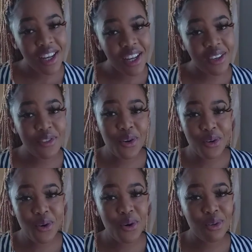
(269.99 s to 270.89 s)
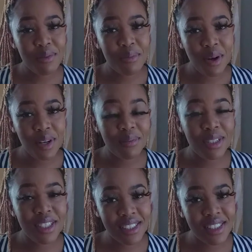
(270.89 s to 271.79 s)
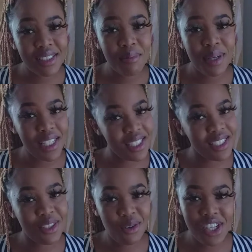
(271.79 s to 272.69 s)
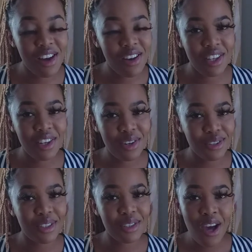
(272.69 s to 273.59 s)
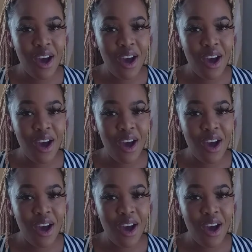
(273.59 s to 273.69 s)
If you don't know OG Parley, please go check out the girls.